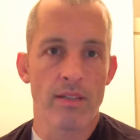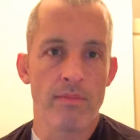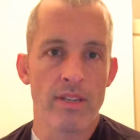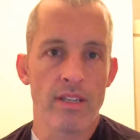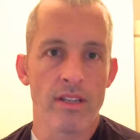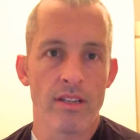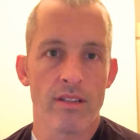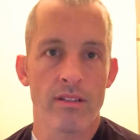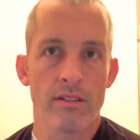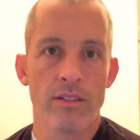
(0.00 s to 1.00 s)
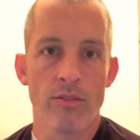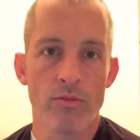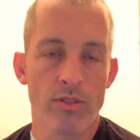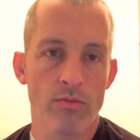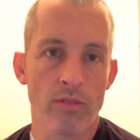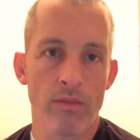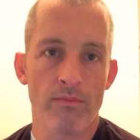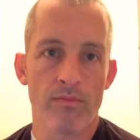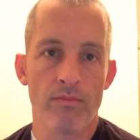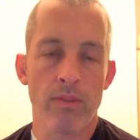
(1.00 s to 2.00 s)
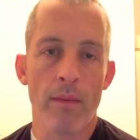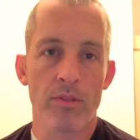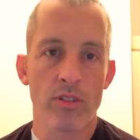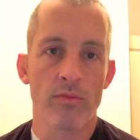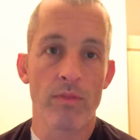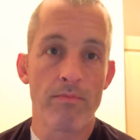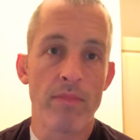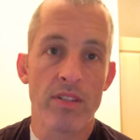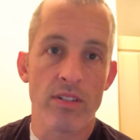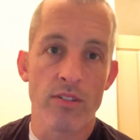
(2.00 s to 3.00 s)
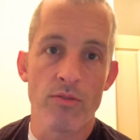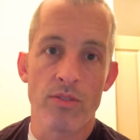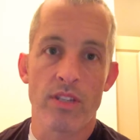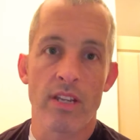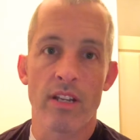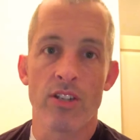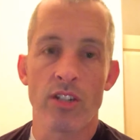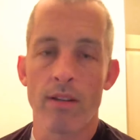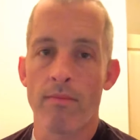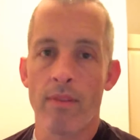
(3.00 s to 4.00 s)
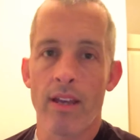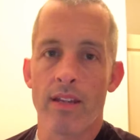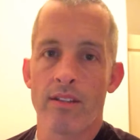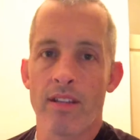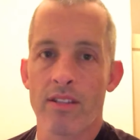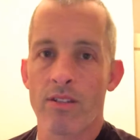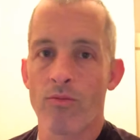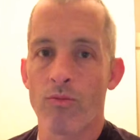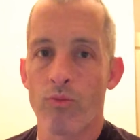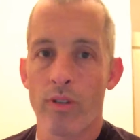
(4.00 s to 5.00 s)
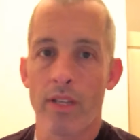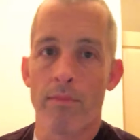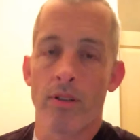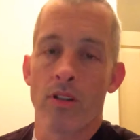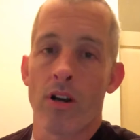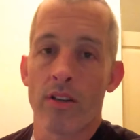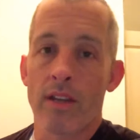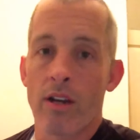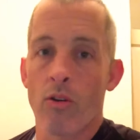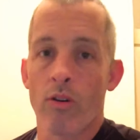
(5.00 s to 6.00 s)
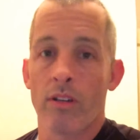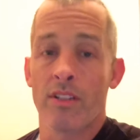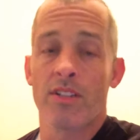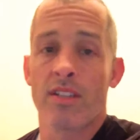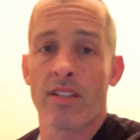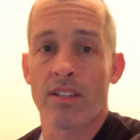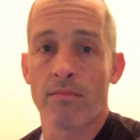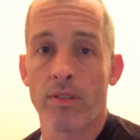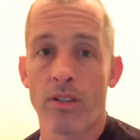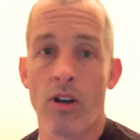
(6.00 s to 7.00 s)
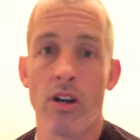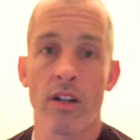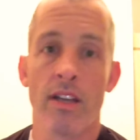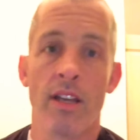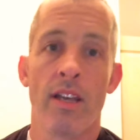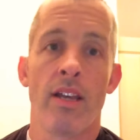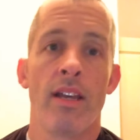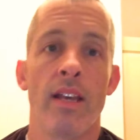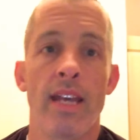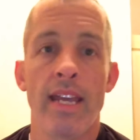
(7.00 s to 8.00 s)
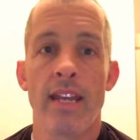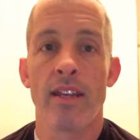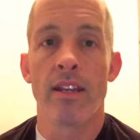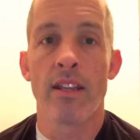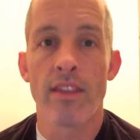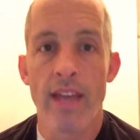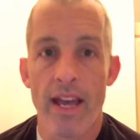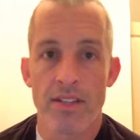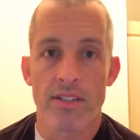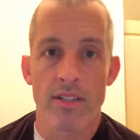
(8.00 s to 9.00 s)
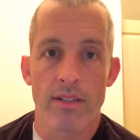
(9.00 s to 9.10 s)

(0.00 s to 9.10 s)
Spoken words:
being used, well, proper term, misused in a gym and doesn't really belong there, or at least it doesn't belong in that